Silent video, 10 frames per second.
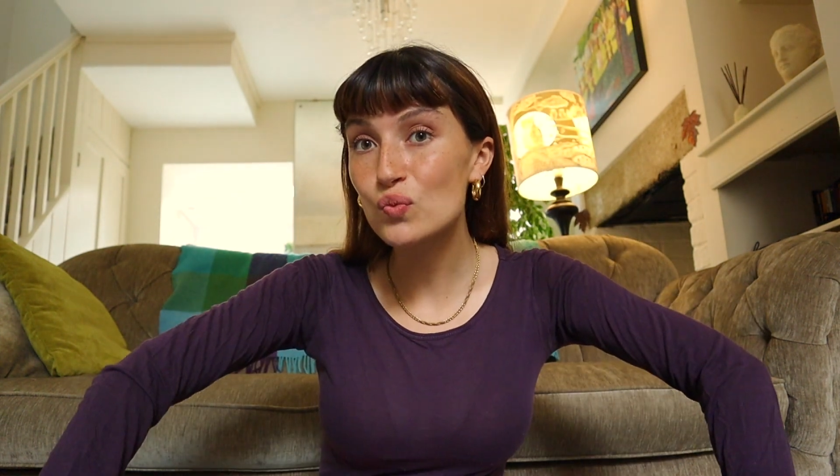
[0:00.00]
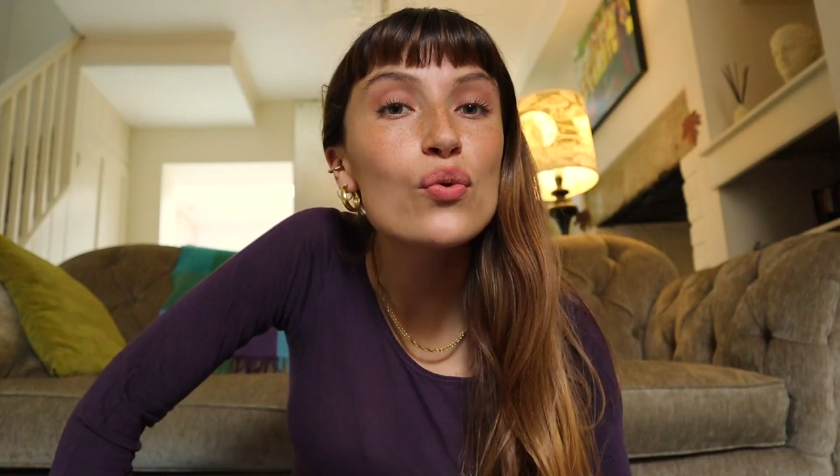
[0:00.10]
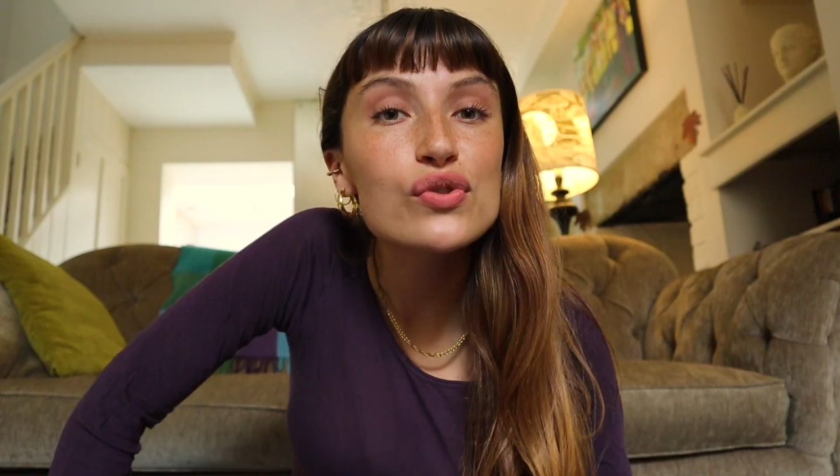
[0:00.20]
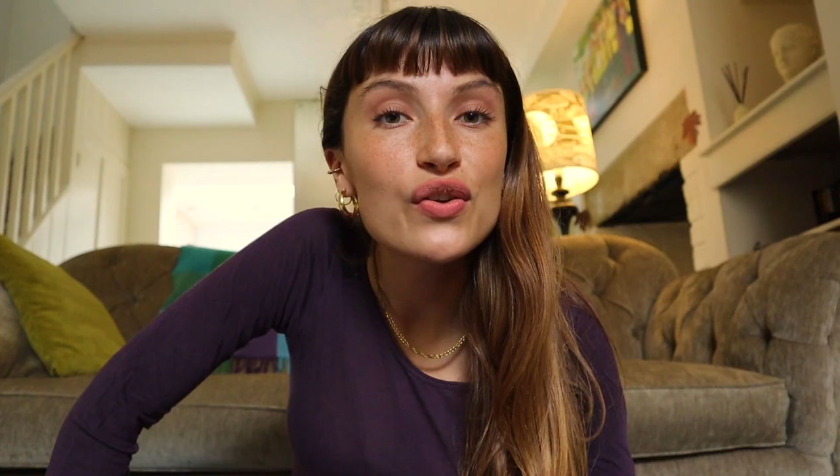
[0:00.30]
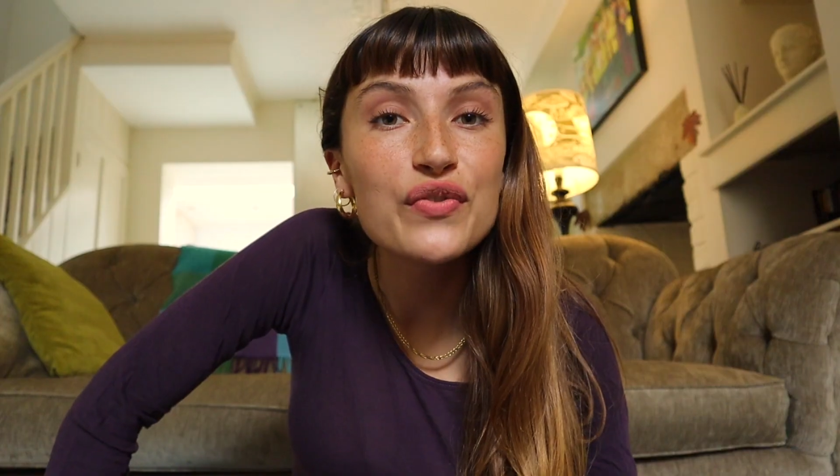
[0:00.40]

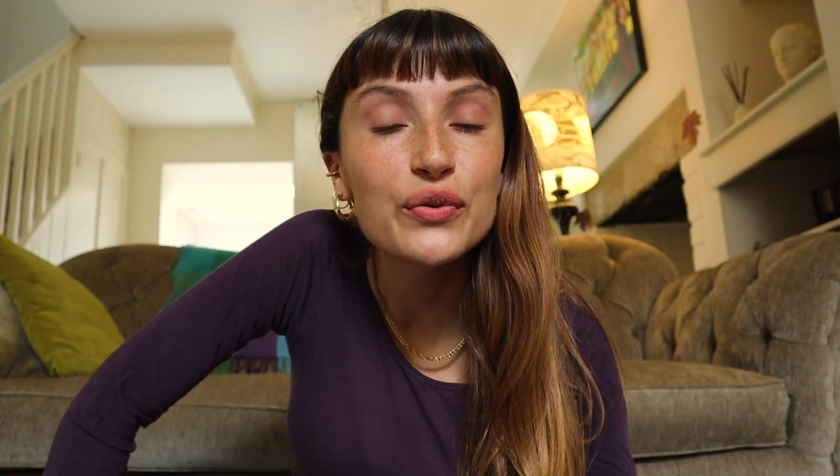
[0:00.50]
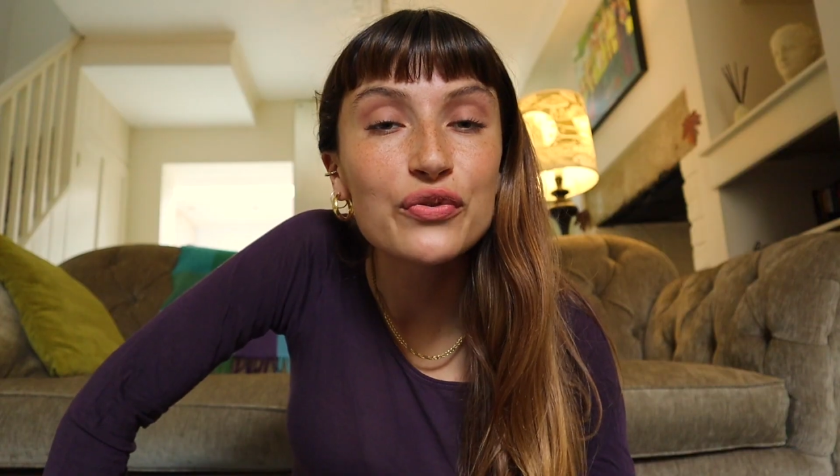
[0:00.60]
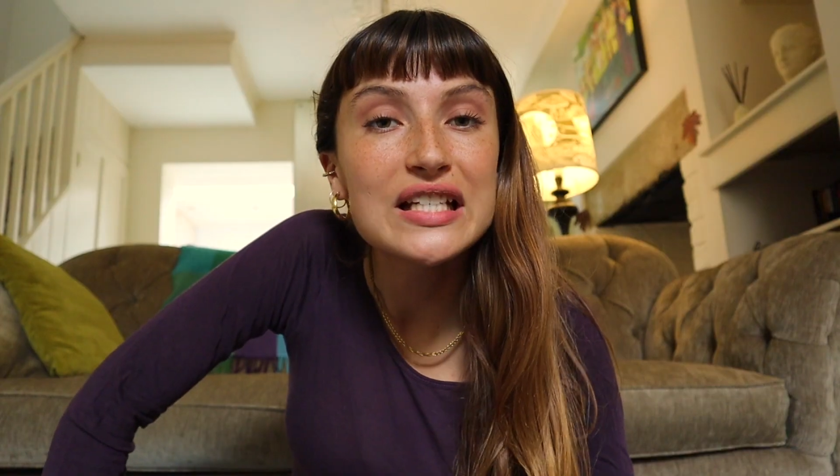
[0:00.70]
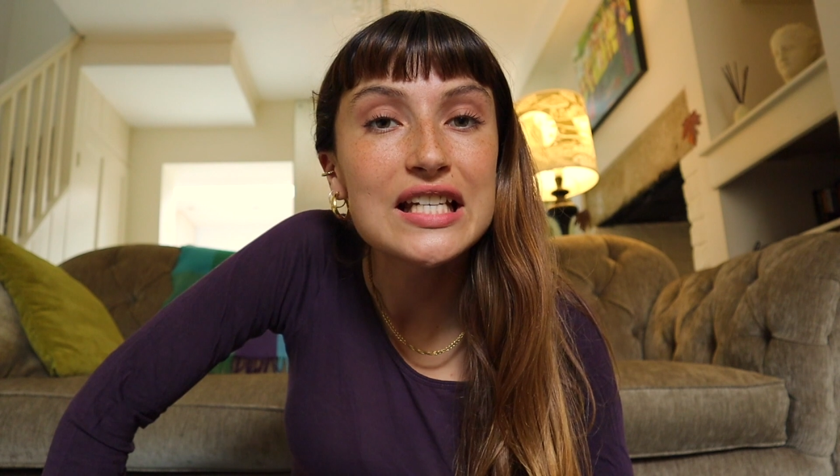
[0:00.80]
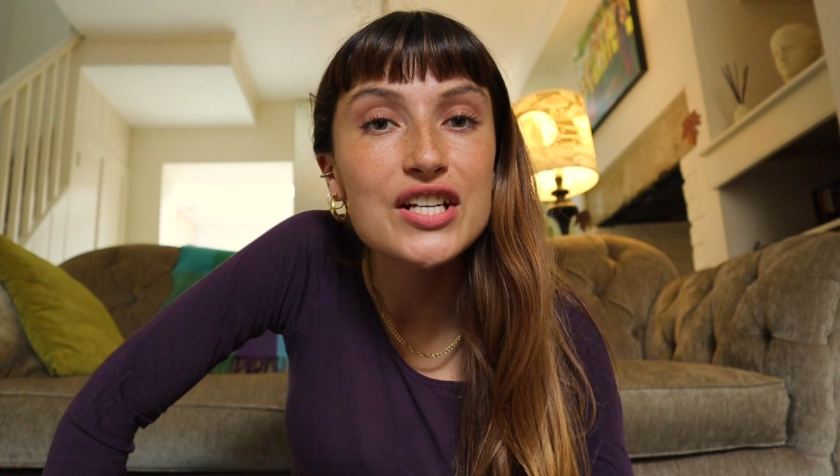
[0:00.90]
Also feel
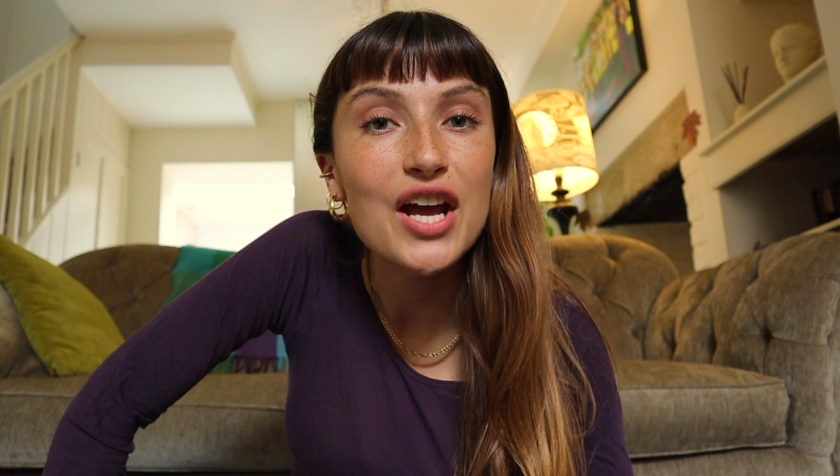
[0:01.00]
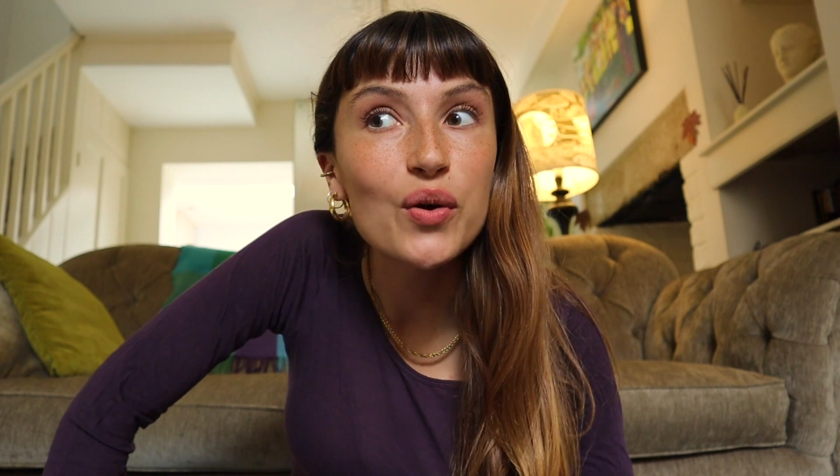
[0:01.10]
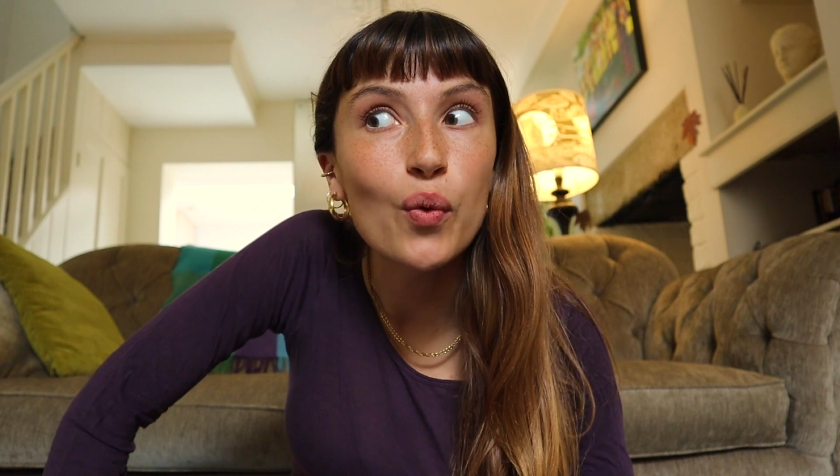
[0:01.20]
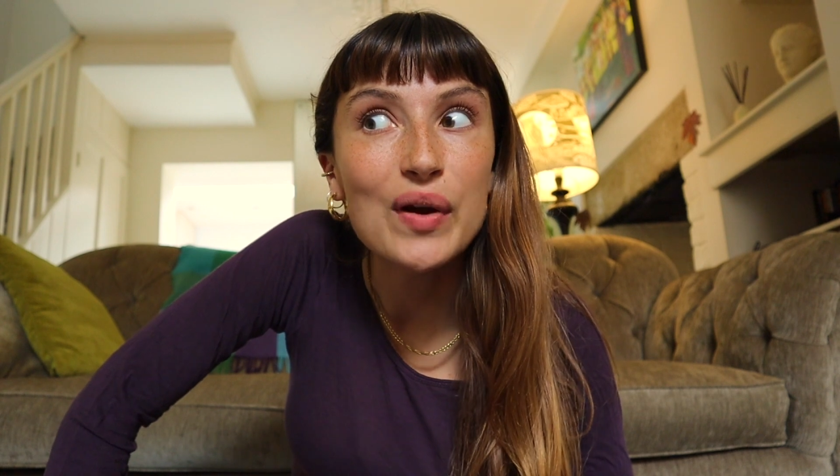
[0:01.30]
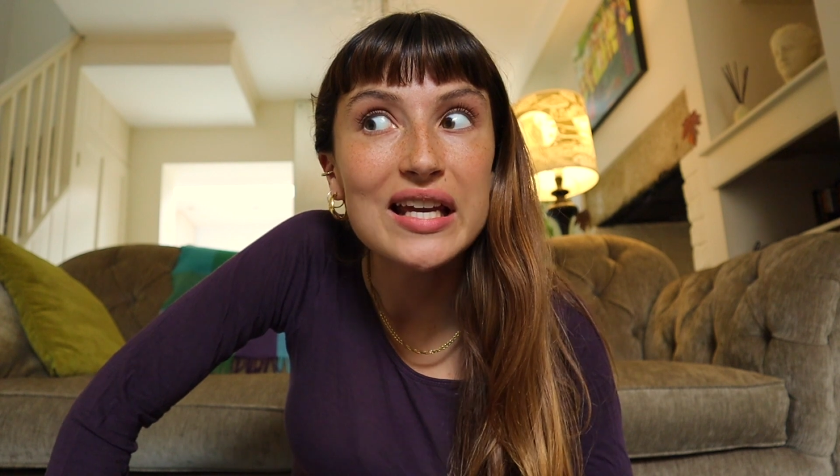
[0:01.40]
free to share
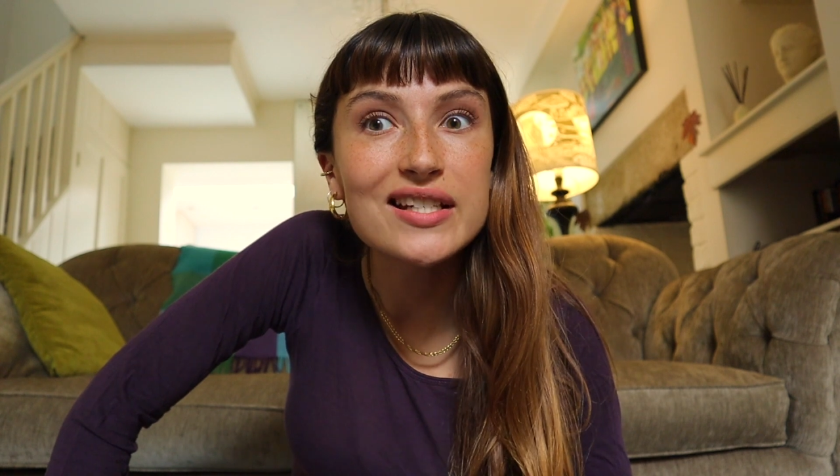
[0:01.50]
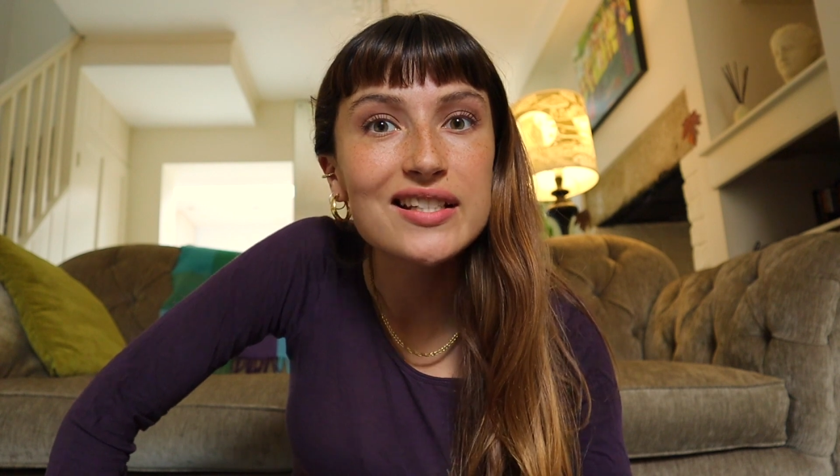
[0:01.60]
your weird